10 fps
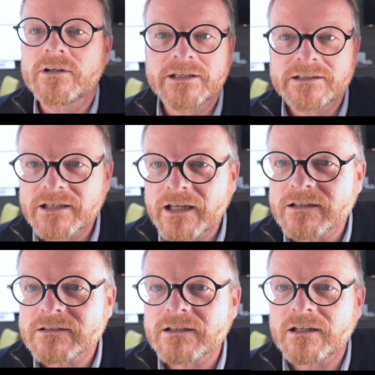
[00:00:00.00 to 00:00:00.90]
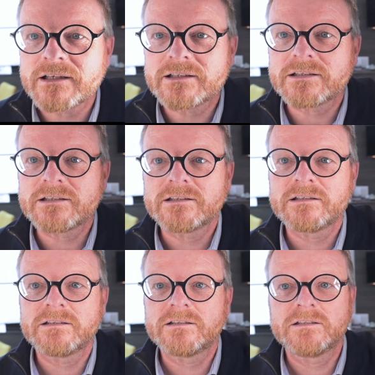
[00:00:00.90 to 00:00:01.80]
intense light.
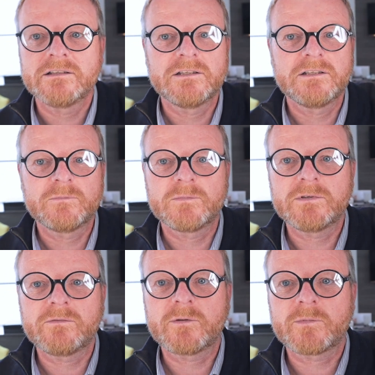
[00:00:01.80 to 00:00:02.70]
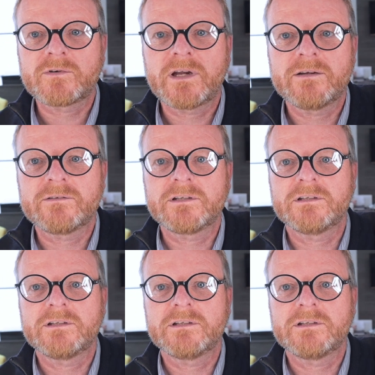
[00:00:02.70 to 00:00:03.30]
Move them around.